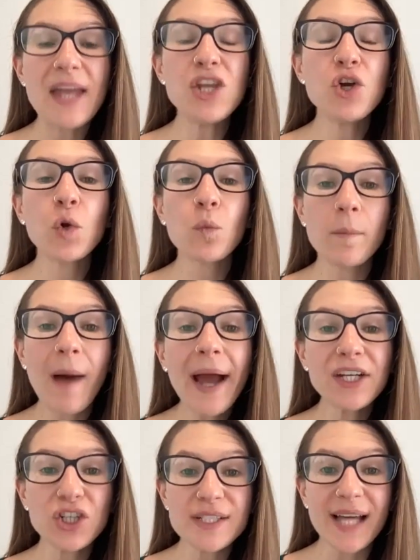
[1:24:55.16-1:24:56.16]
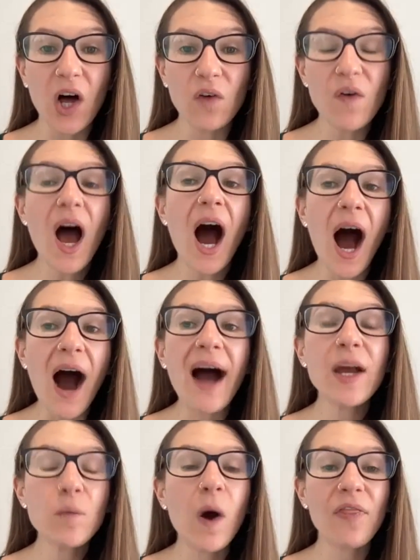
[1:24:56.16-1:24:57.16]
And you can remind yourself,
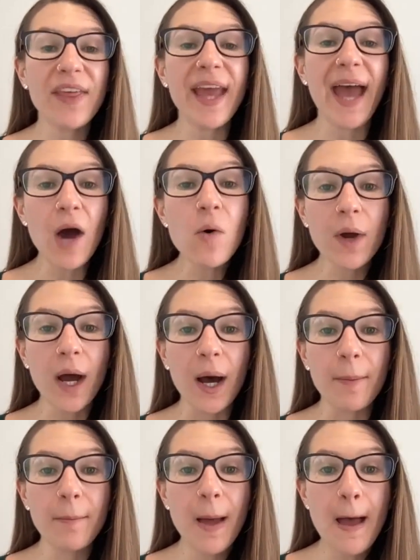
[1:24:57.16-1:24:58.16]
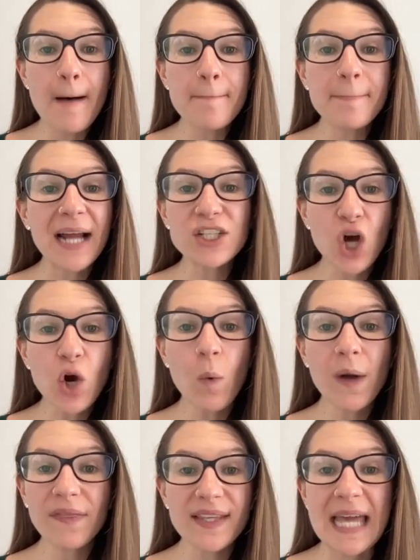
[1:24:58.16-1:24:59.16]
I want the outcome, but I don't
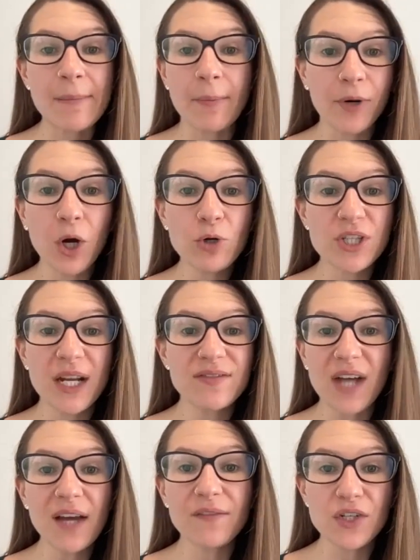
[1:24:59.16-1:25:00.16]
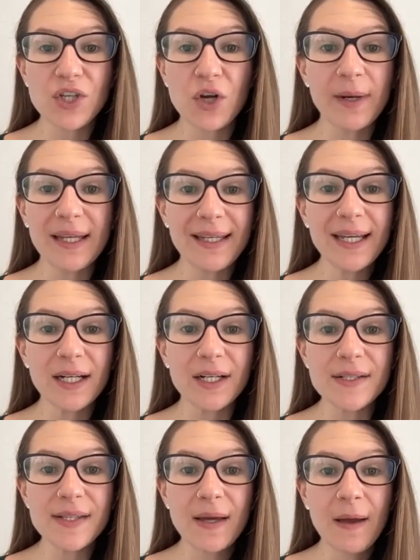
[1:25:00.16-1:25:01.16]
want the same approach that I've done for so many
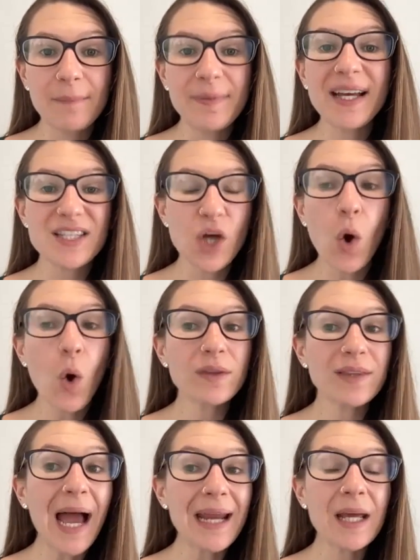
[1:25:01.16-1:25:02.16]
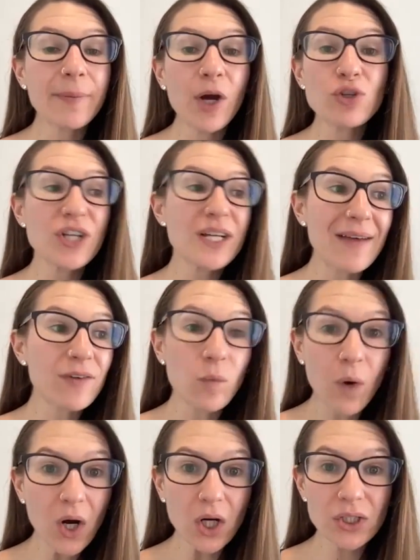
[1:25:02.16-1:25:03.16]
years, because the whole dieting approach, it never
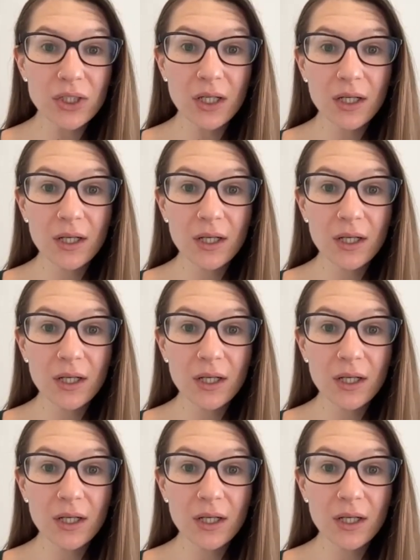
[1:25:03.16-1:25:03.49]
worked.